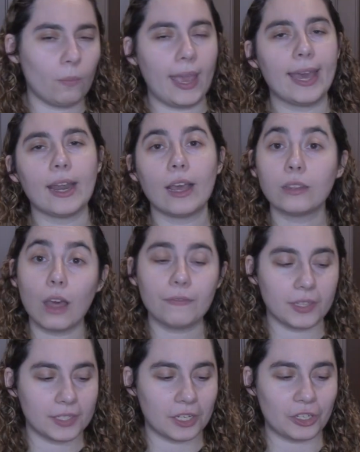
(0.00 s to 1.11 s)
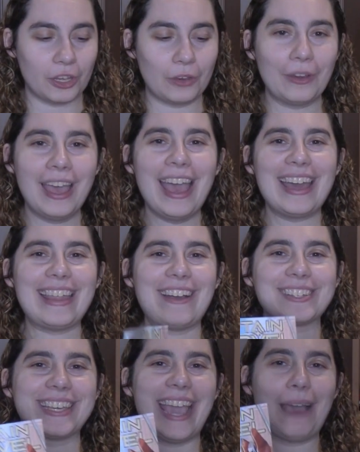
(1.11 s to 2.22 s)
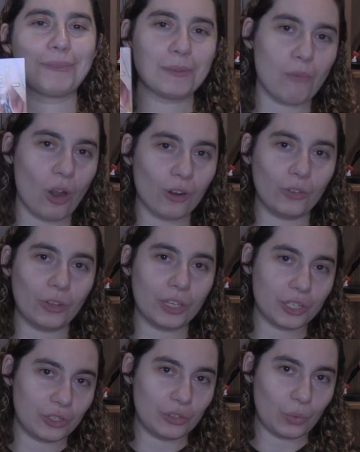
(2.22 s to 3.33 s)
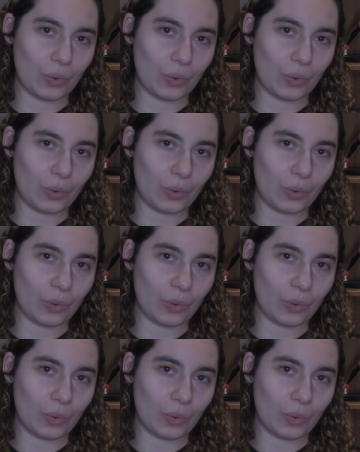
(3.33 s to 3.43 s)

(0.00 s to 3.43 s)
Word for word: oh man, I love this issue, and that was Captain Marvel issue